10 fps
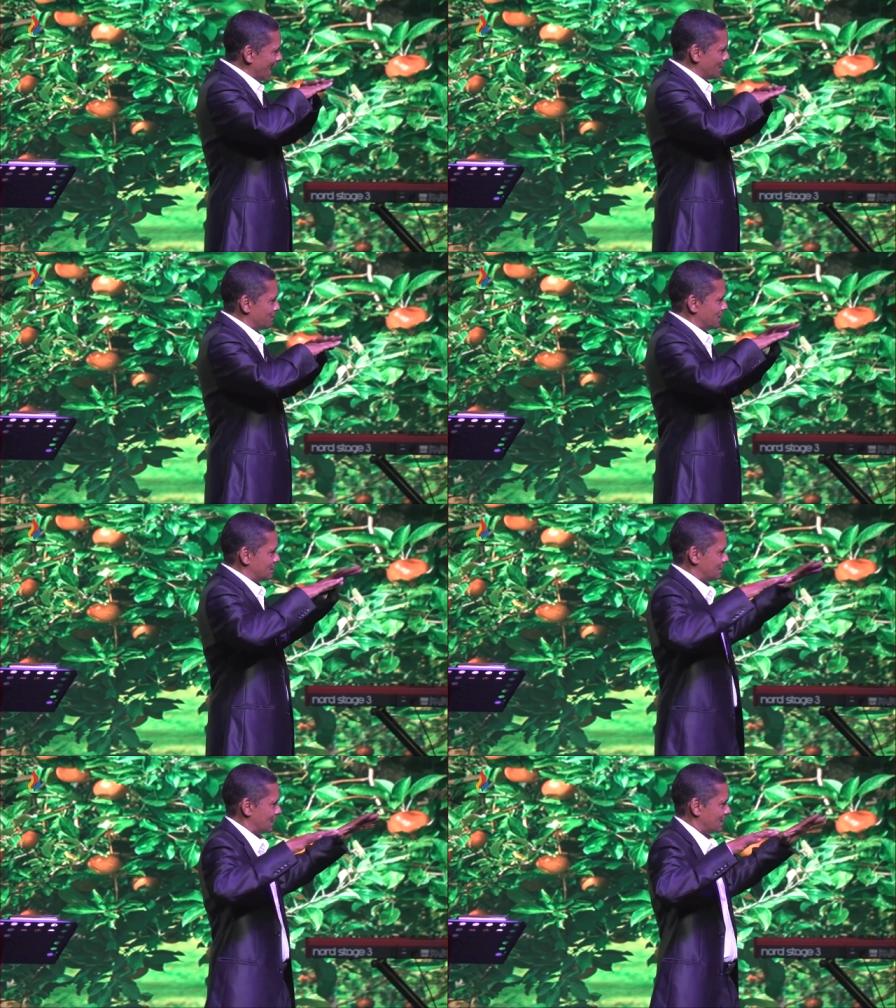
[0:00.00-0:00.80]

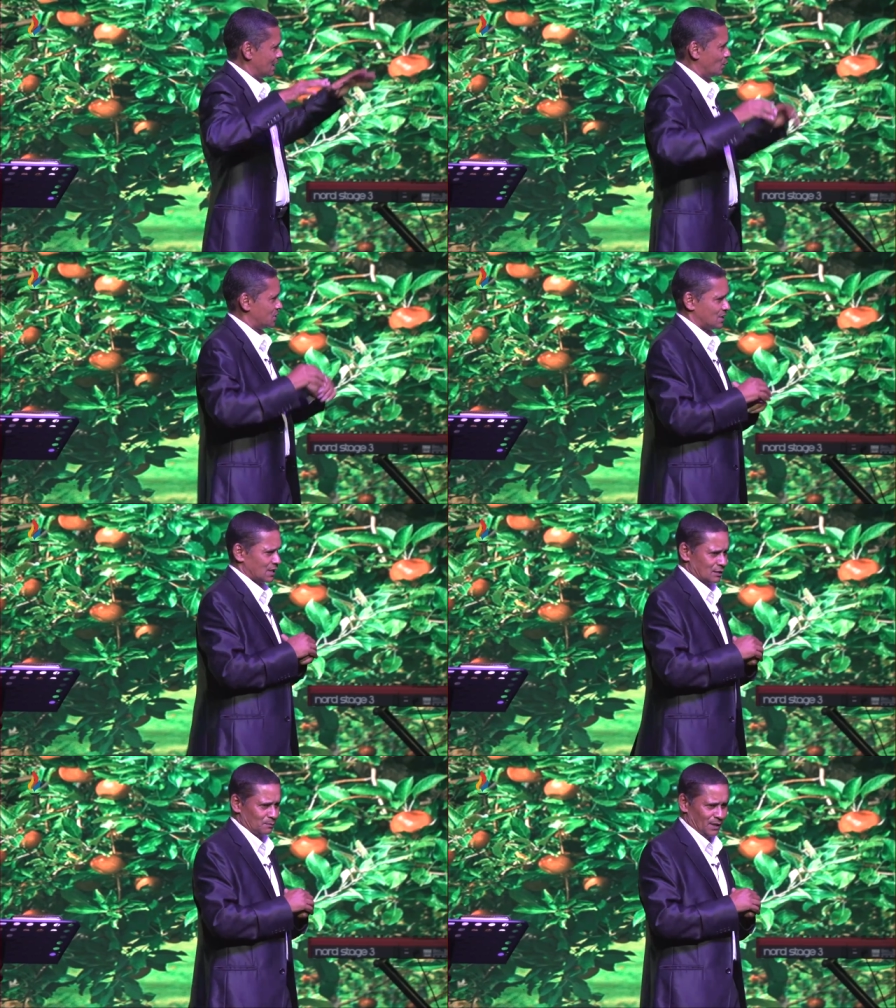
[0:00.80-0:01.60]
everything that was
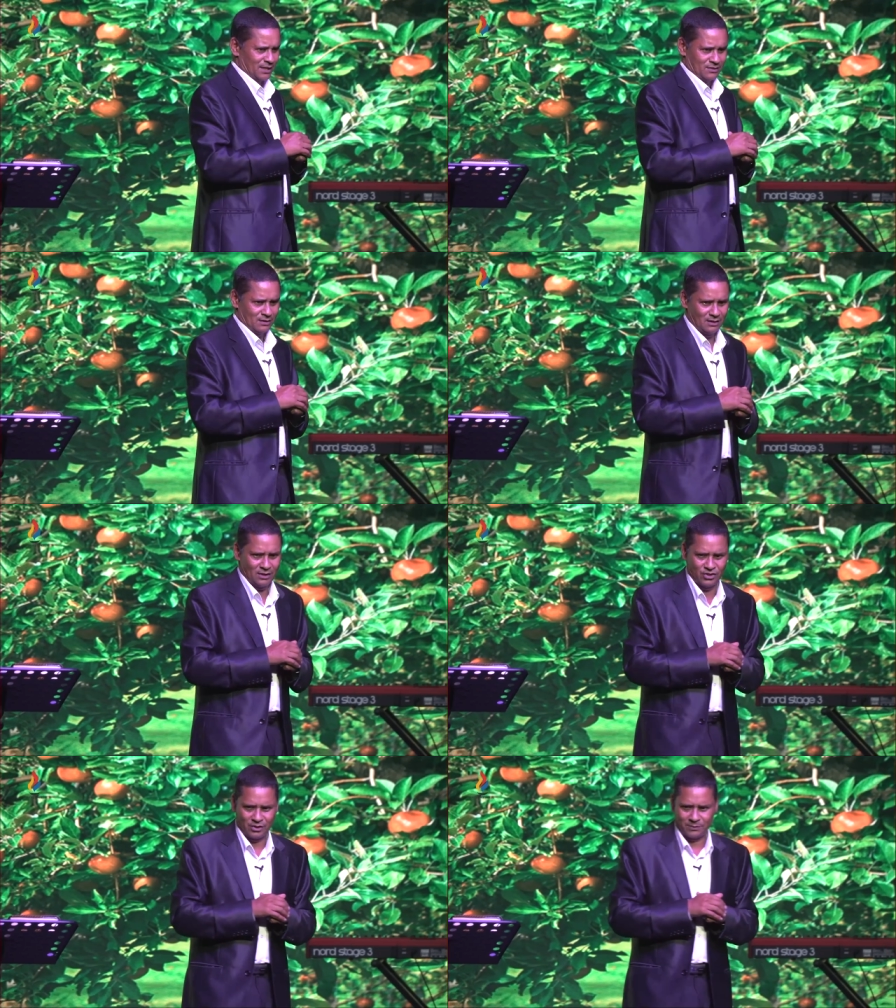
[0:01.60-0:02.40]
taking place in
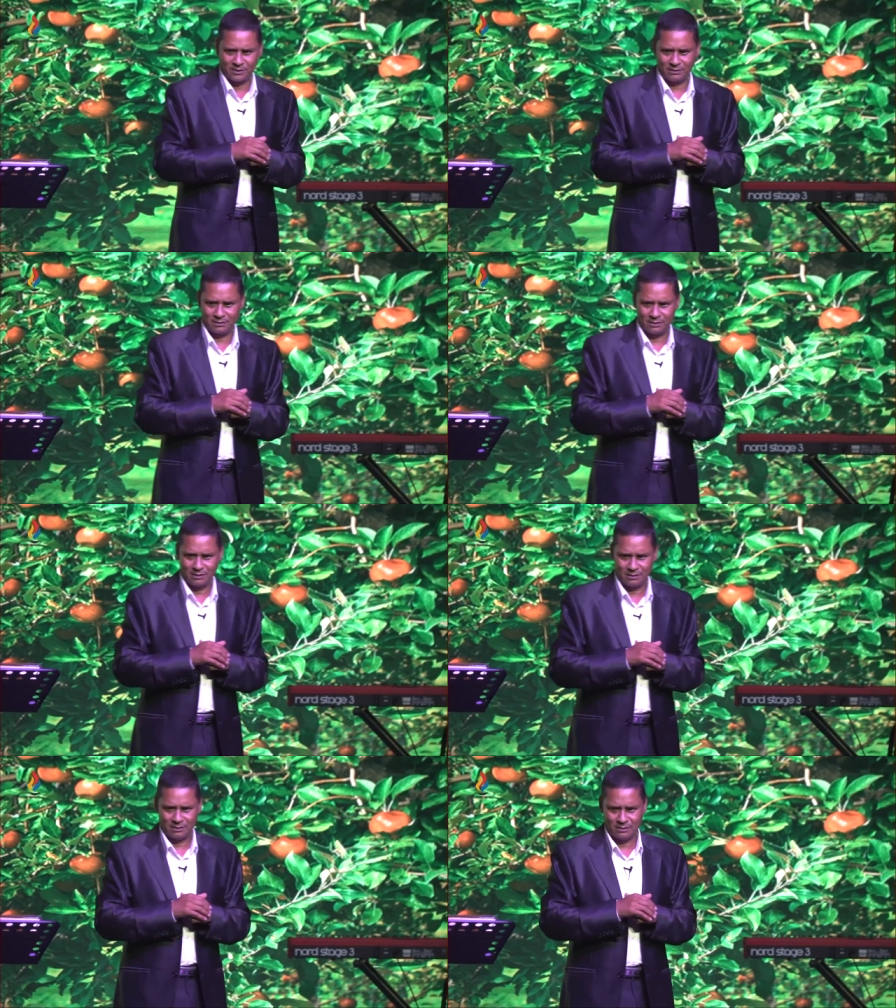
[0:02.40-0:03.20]
Egypt.
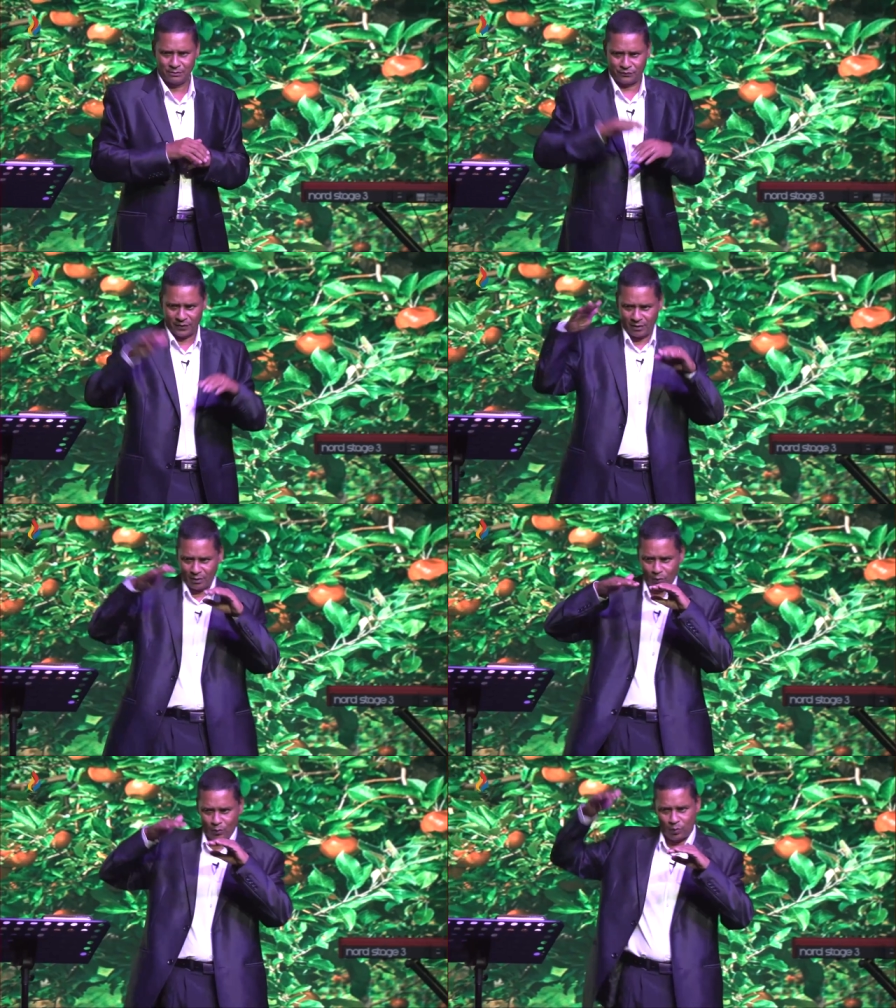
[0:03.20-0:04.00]
Pharaoh
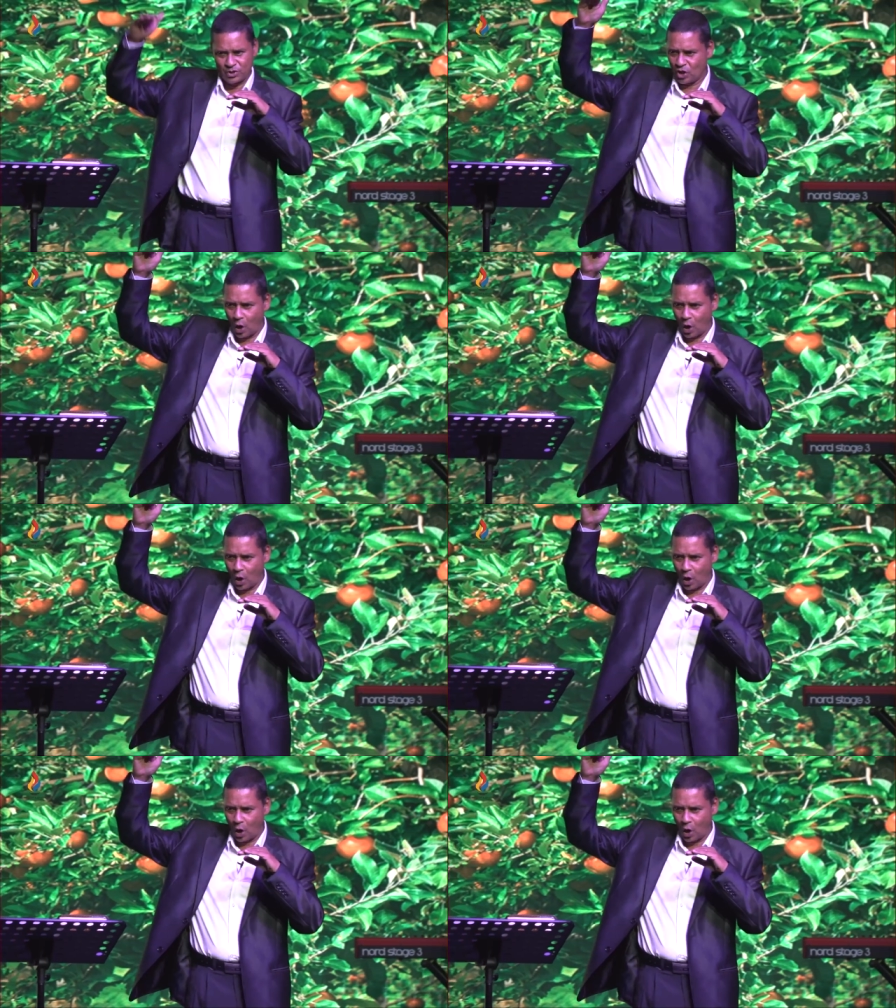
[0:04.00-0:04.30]
was